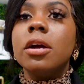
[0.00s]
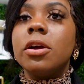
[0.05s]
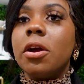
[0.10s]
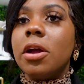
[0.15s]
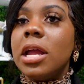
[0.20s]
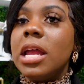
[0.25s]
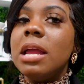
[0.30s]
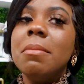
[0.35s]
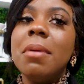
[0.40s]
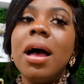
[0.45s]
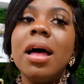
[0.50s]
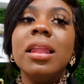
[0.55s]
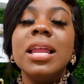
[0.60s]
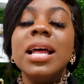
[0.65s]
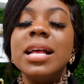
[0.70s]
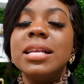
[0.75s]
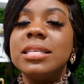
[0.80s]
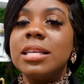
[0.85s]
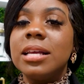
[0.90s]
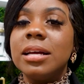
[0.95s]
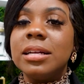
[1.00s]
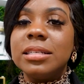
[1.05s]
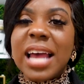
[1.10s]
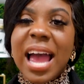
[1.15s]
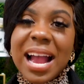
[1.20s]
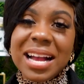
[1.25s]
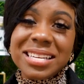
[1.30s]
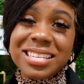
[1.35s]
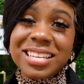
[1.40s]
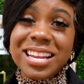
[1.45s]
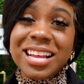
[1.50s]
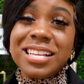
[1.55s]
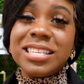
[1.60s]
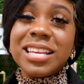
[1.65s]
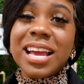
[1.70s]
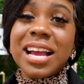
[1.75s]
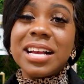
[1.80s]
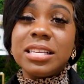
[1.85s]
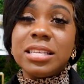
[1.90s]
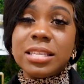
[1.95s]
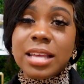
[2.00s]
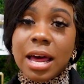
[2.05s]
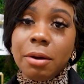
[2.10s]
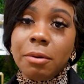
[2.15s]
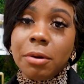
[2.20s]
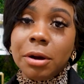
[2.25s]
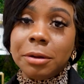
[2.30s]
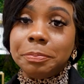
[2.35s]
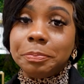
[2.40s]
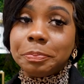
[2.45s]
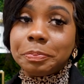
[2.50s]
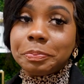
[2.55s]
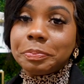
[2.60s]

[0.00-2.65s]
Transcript: your email list, text list, etc.